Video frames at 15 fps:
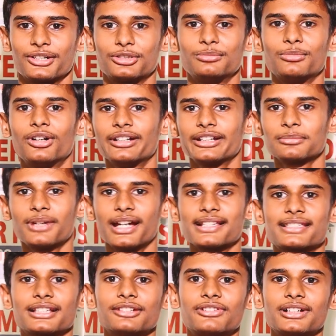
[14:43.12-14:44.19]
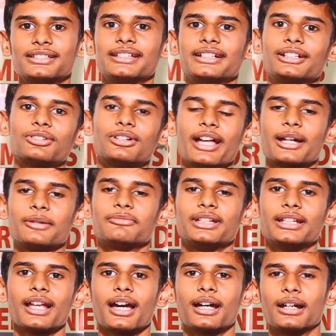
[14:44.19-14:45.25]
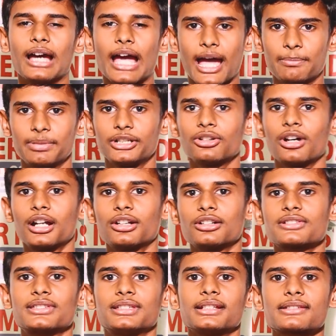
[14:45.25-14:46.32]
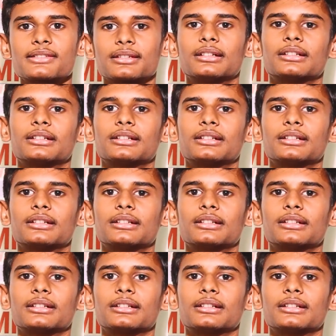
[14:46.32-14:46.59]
Good morning, myself Ajay. Today I am very happy to announce this.